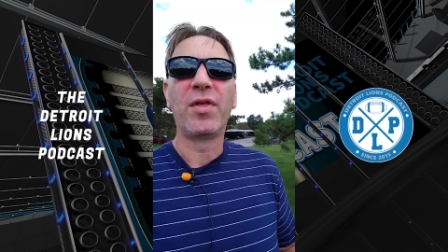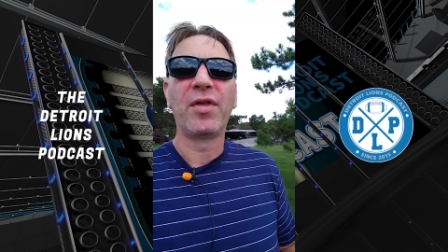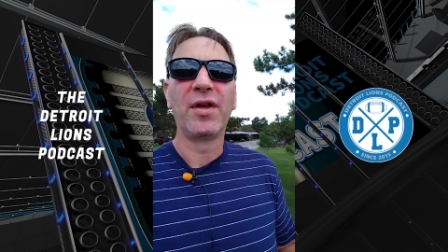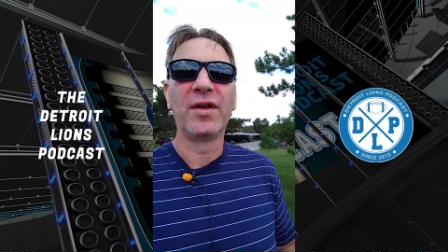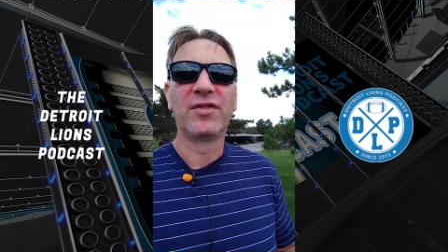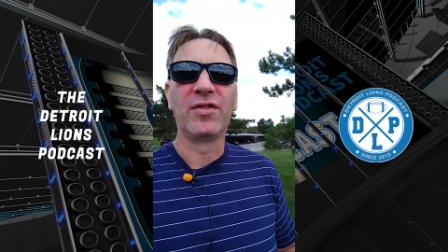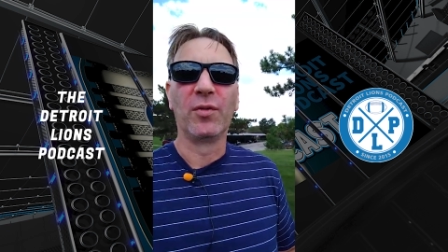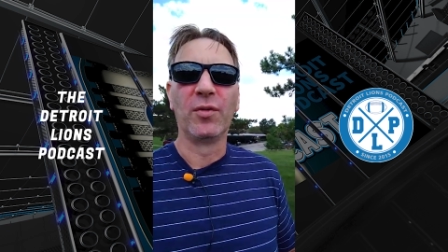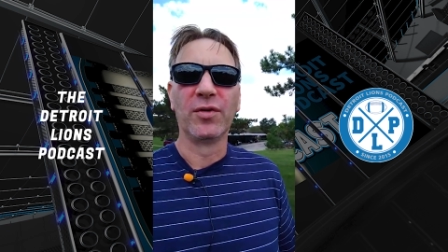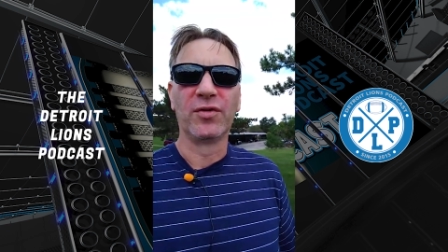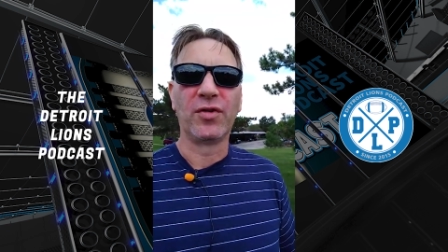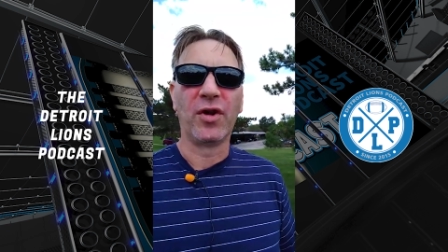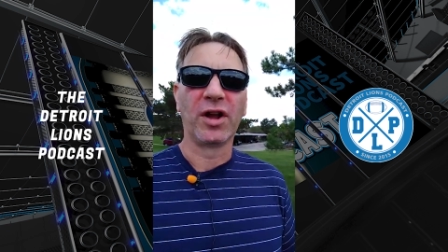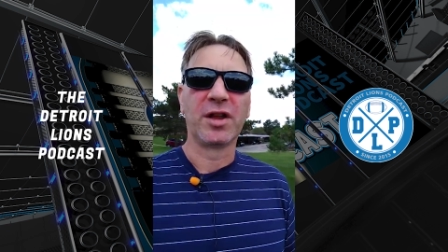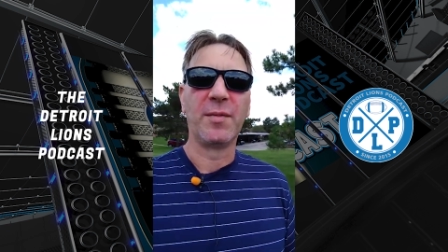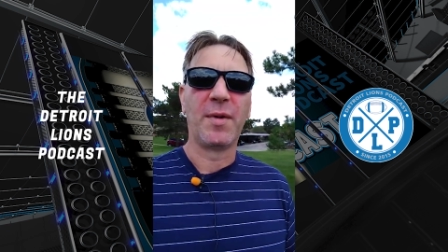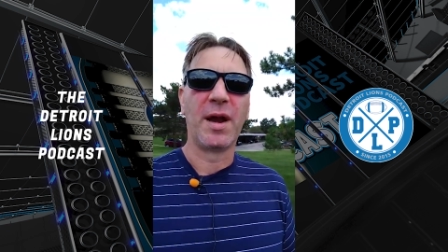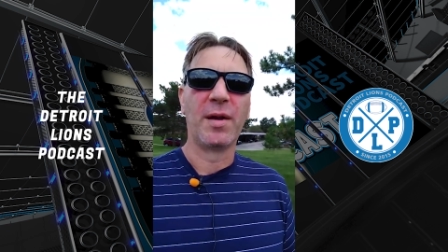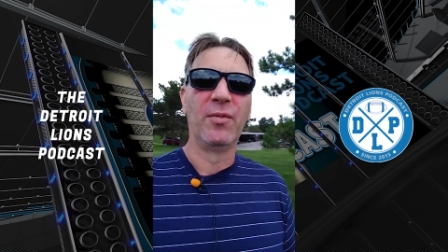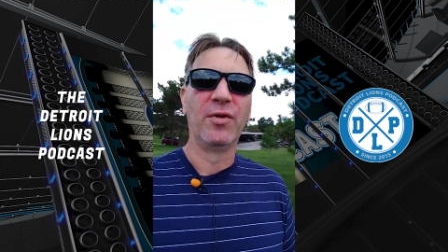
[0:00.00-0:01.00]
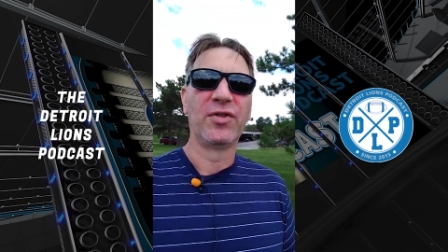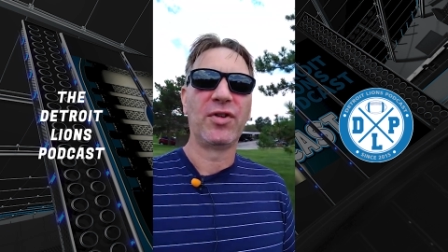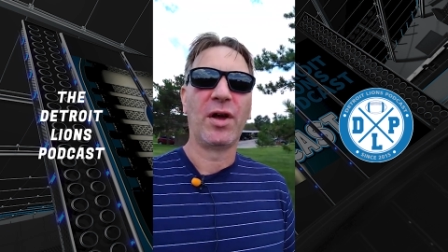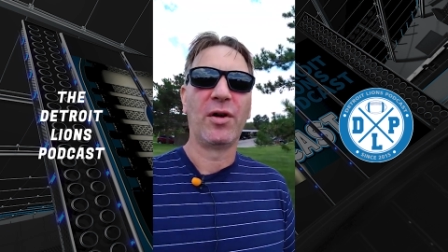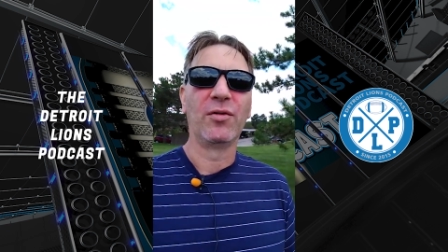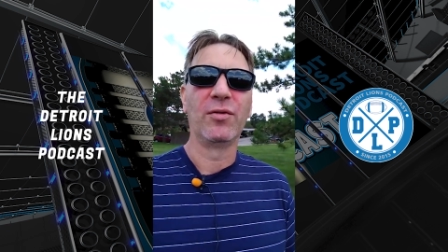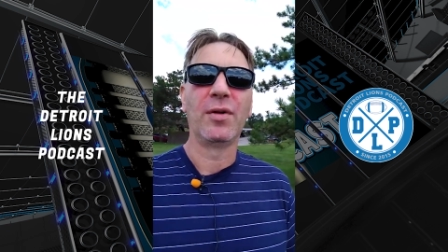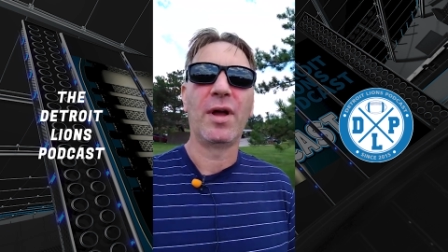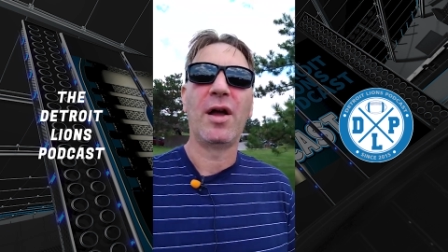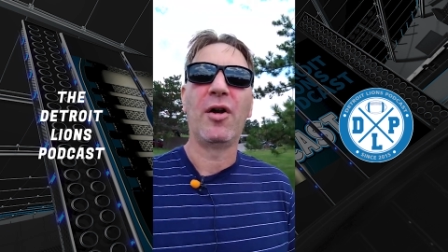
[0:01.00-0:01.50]
the things that was talked about him was
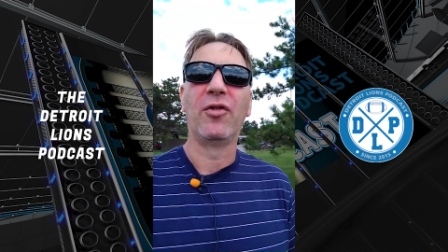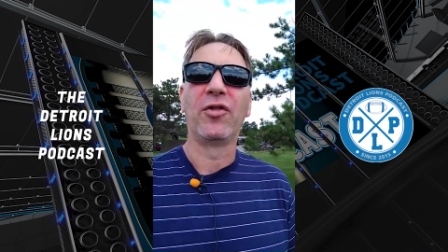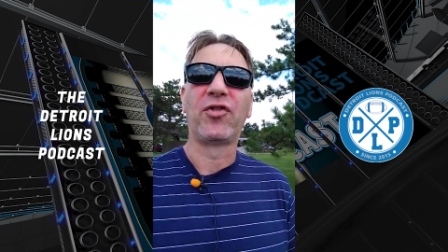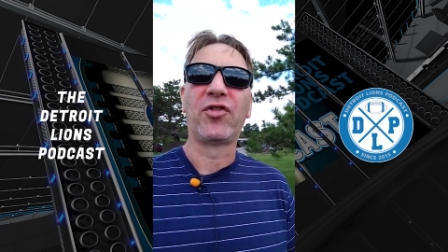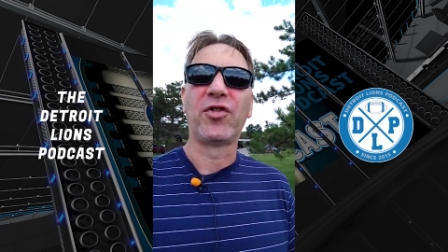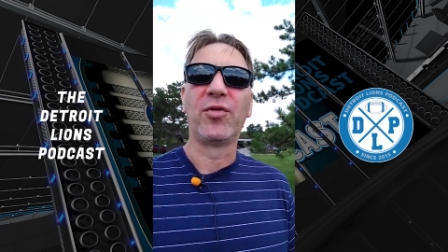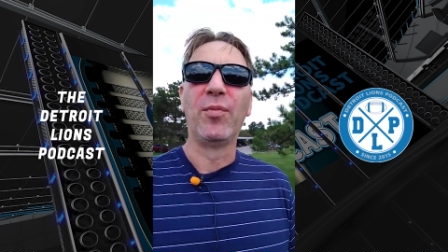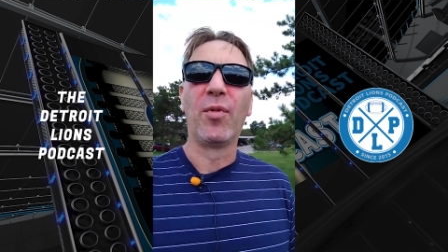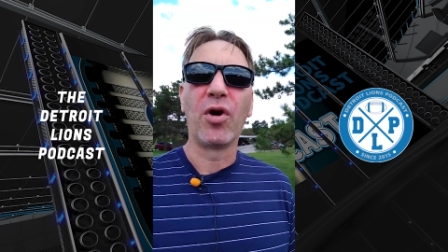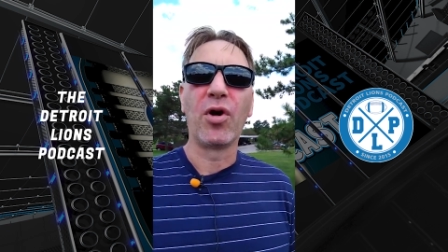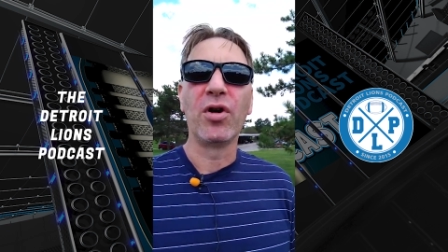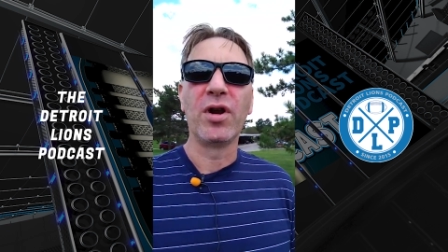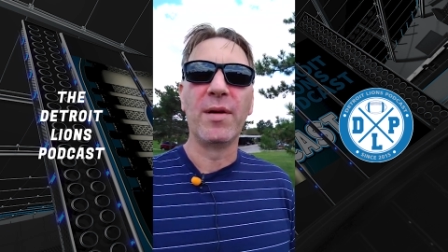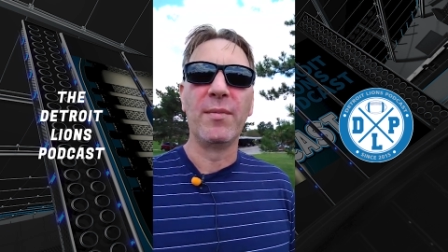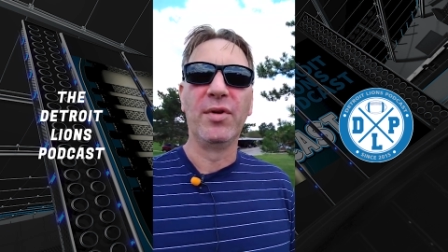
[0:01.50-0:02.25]
how smart